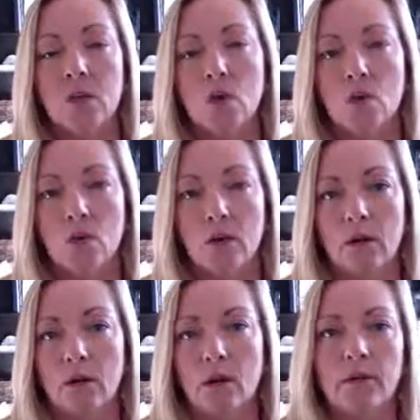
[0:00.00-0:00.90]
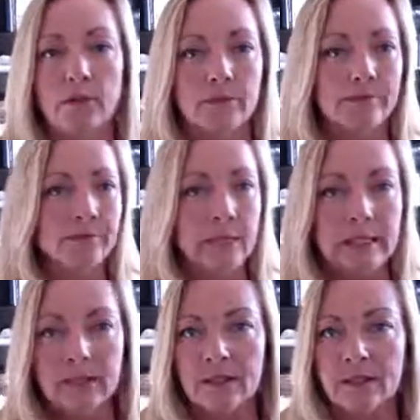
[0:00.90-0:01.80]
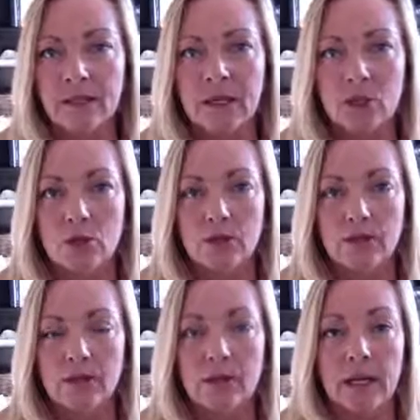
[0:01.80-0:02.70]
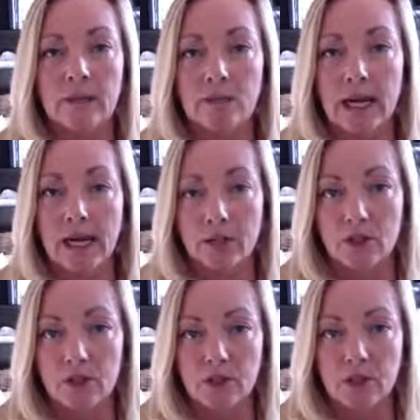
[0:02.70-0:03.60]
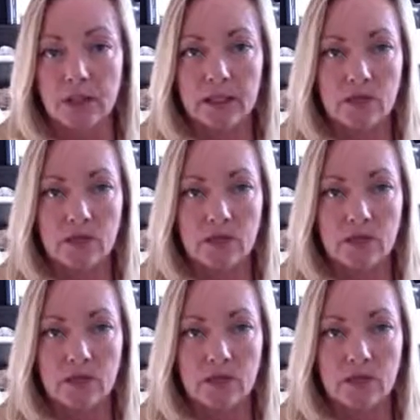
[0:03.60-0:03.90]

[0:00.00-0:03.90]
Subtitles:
or other means to make sure that they're able to actually view it.